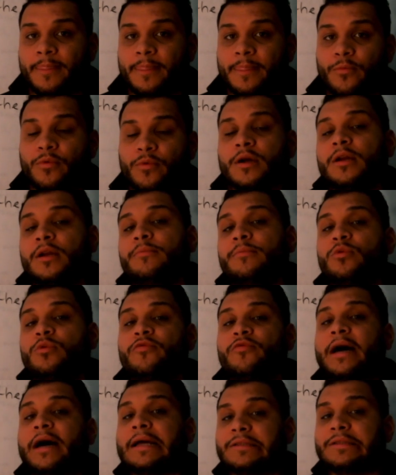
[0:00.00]
We're going to move
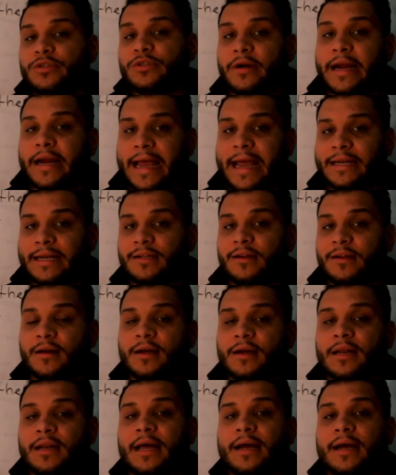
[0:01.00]
on to our analog
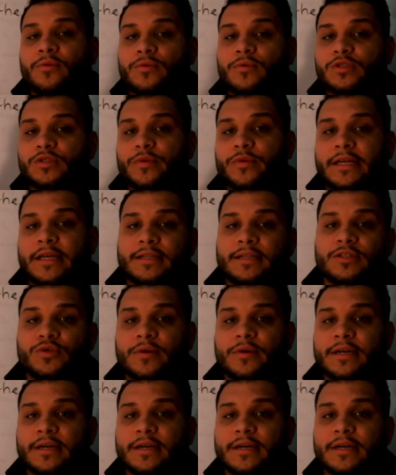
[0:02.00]
clock once we get into our